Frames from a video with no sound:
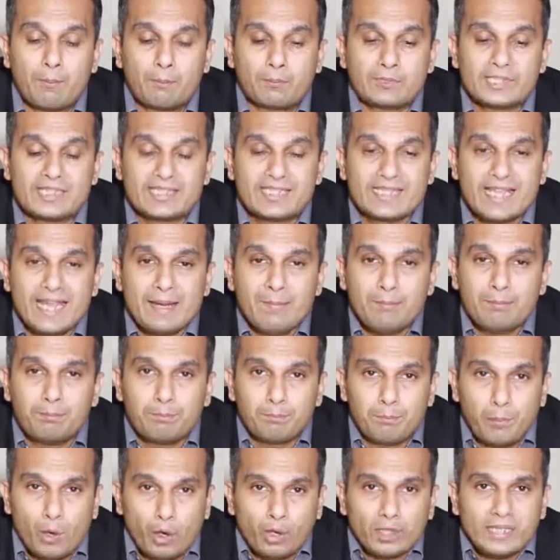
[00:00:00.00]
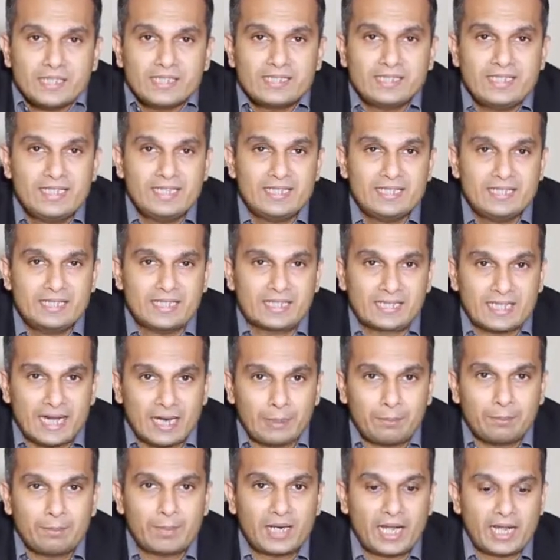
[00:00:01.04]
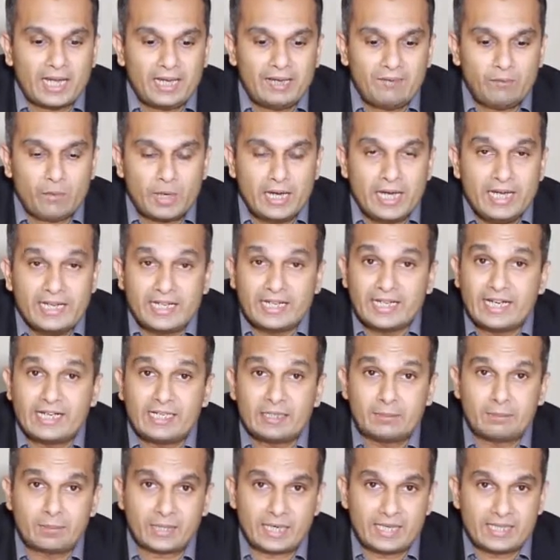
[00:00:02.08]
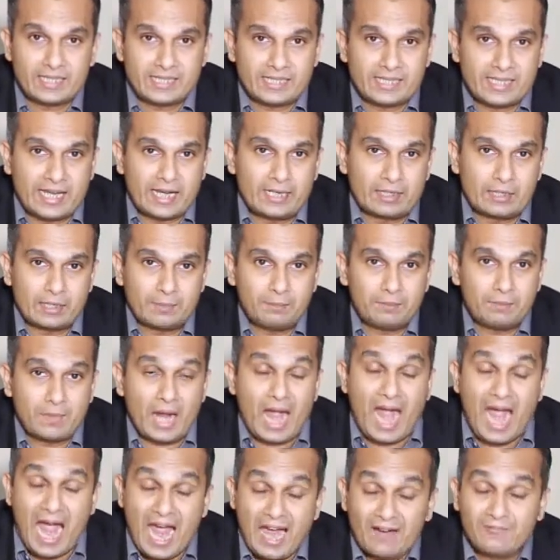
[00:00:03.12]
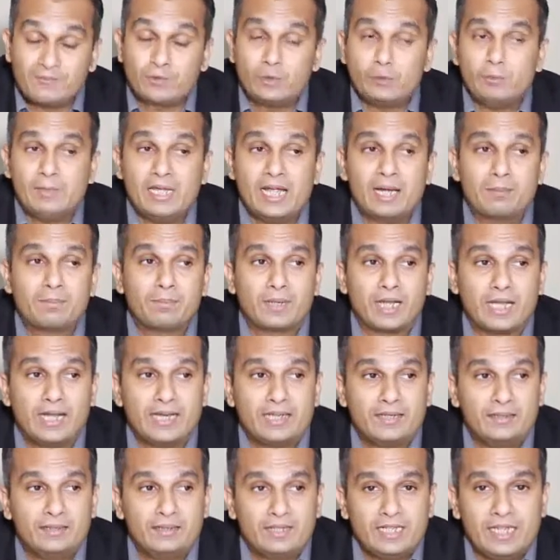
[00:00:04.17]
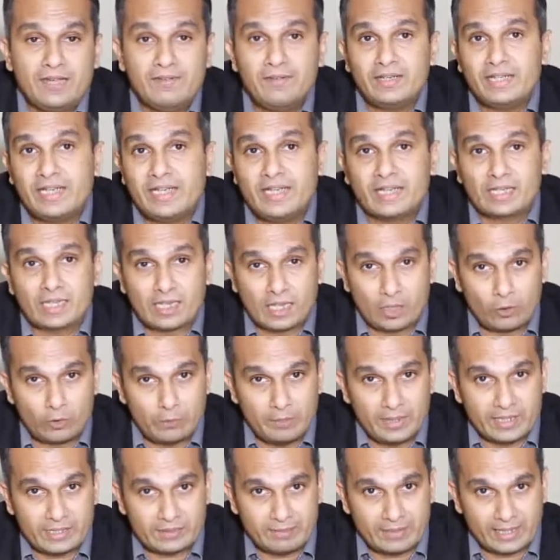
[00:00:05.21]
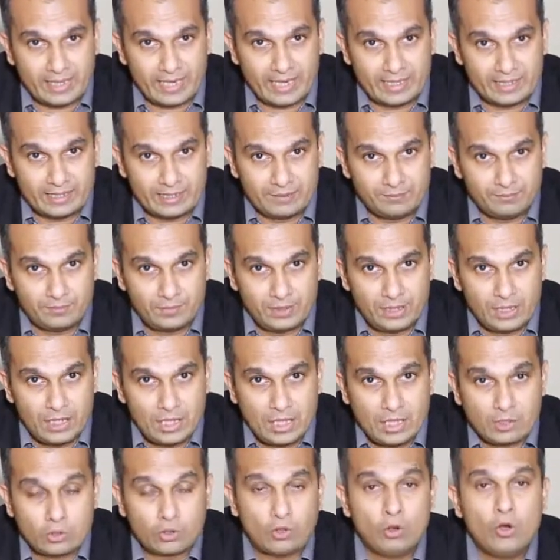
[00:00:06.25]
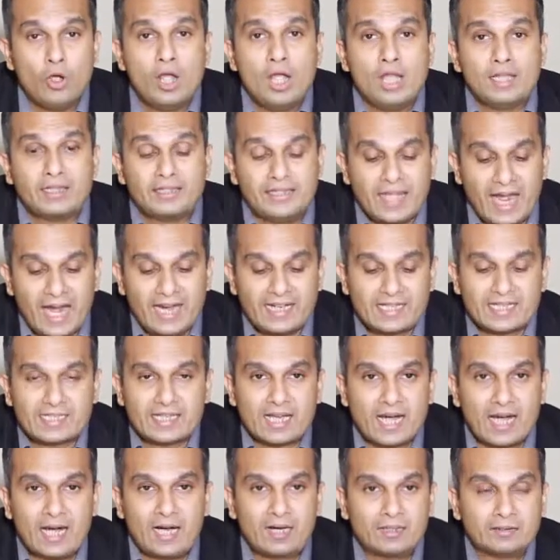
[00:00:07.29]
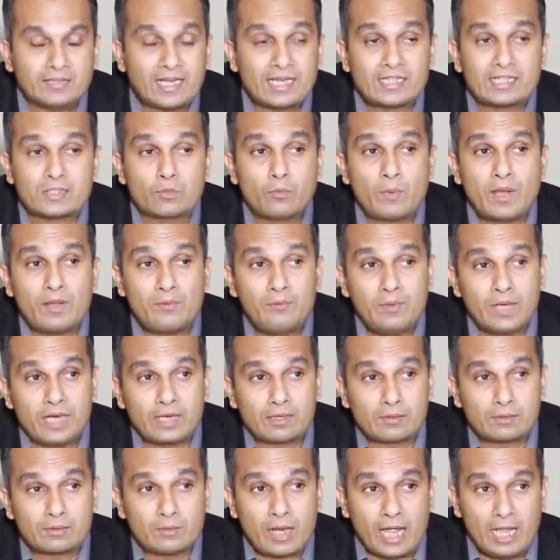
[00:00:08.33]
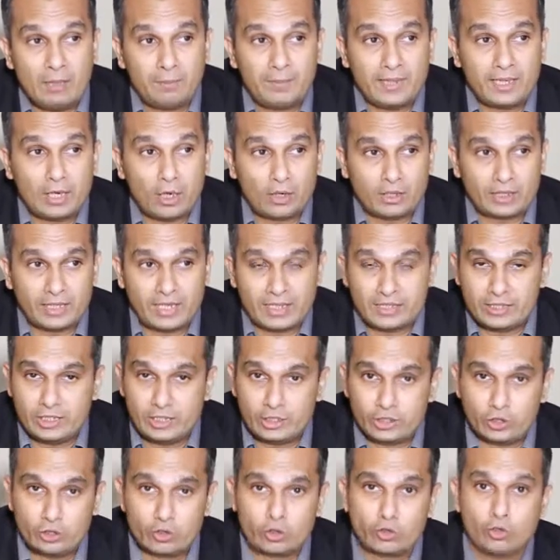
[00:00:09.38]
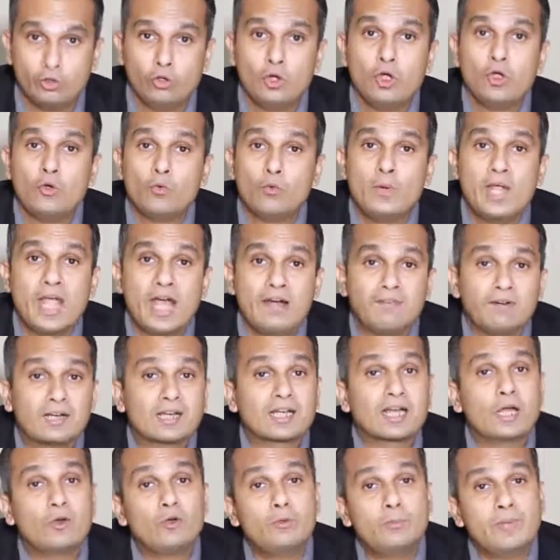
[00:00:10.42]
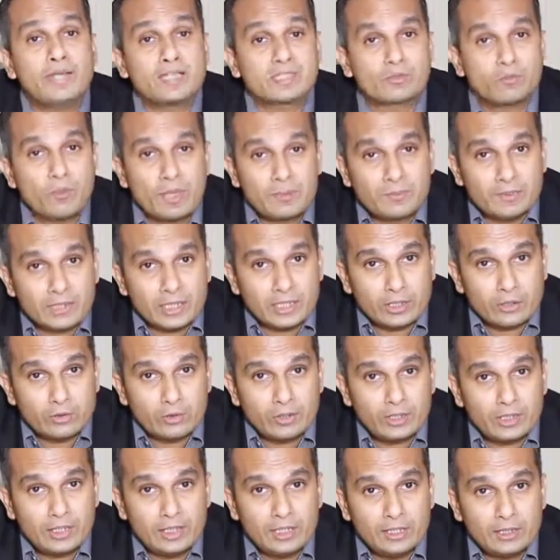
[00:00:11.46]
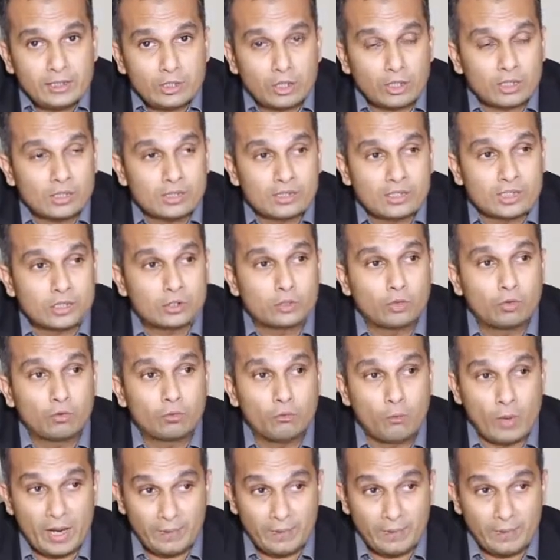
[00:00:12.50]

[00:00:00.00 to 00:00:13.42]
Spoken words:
same policies that apply in an enterprise setup have to be applied even in a cloud-based mechanism. So that's the way we are helping organizations. So we have a cloud-based web security called Cisco